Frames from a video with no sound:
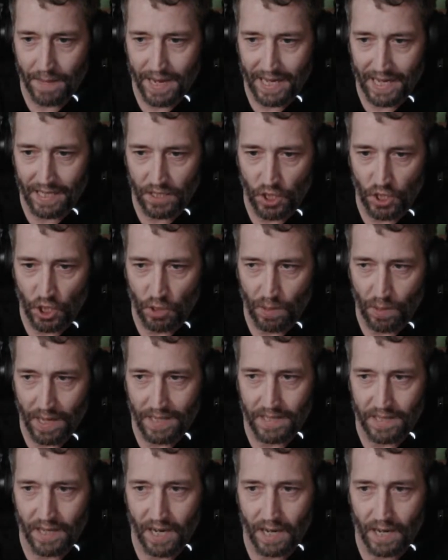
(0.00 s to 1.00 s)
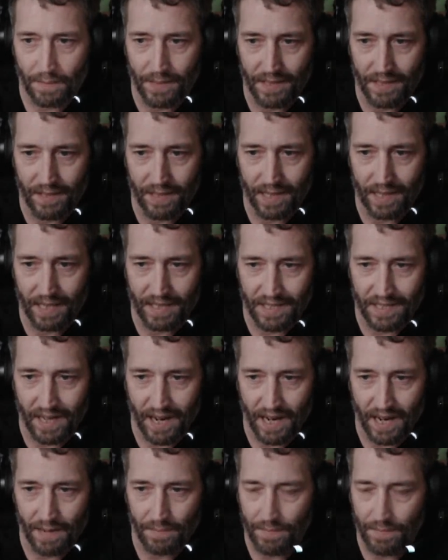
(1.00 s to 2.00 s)
it 2 at a time in
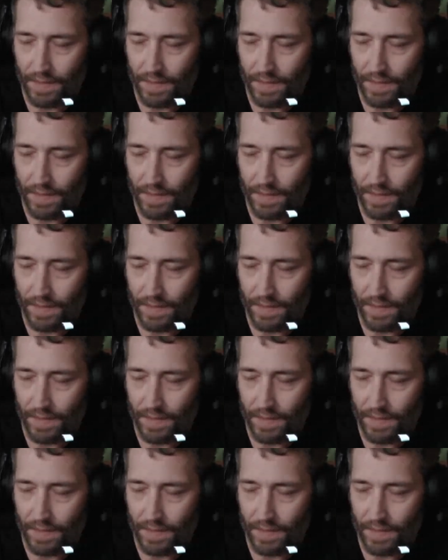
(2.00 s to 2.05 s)
time.